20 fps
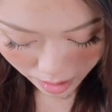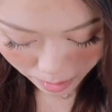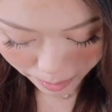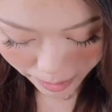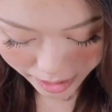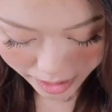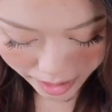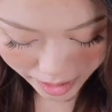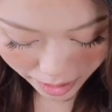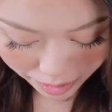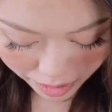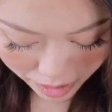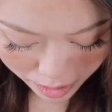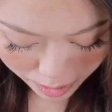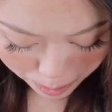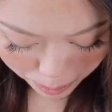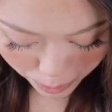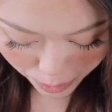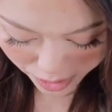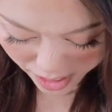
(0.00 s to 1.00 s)
My stuff
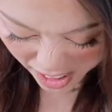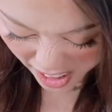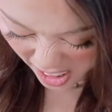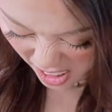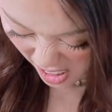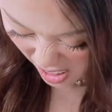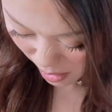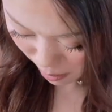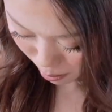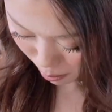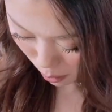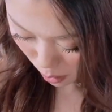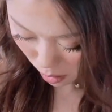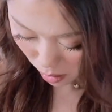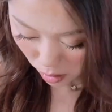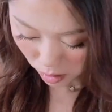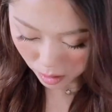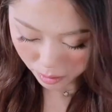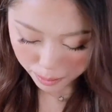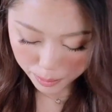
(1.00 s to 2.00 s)
is pretty
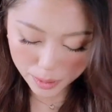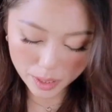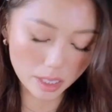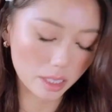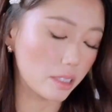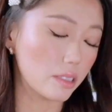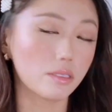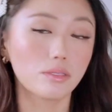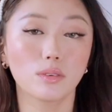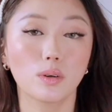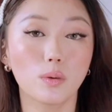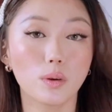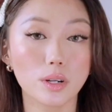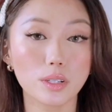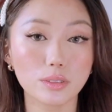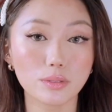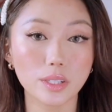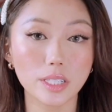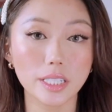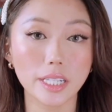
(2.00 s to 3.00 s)
simple because of
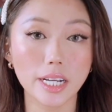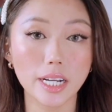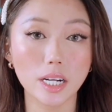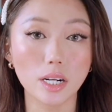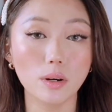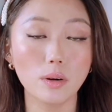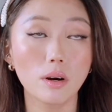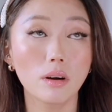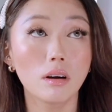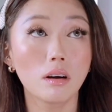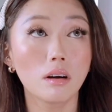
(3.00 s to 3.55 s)
course right now